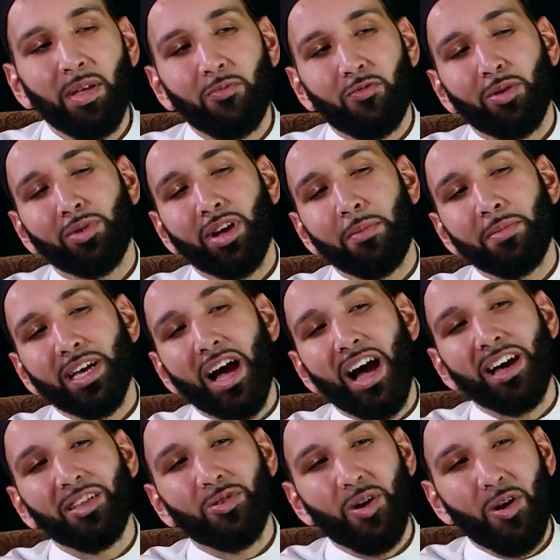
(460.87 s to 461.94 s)
them from coming
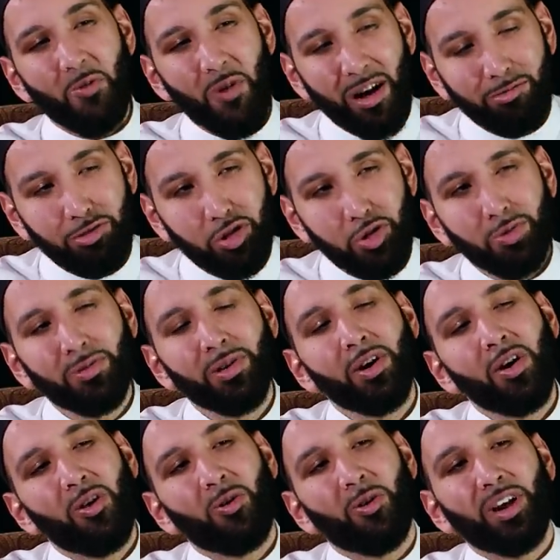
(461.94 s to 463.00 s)
either around you
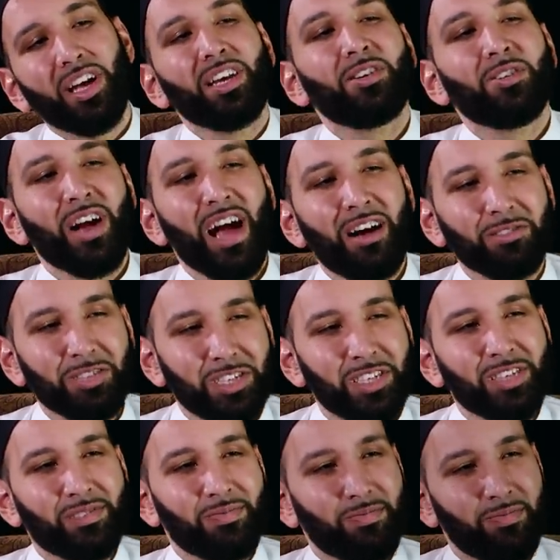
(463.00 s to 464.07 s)
or in your
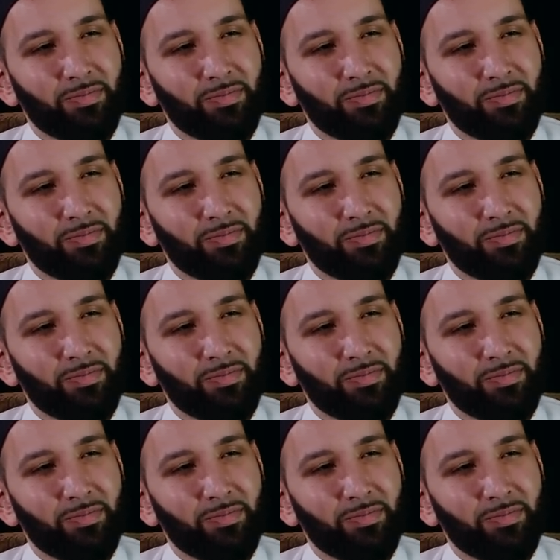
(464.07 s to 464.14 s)
house.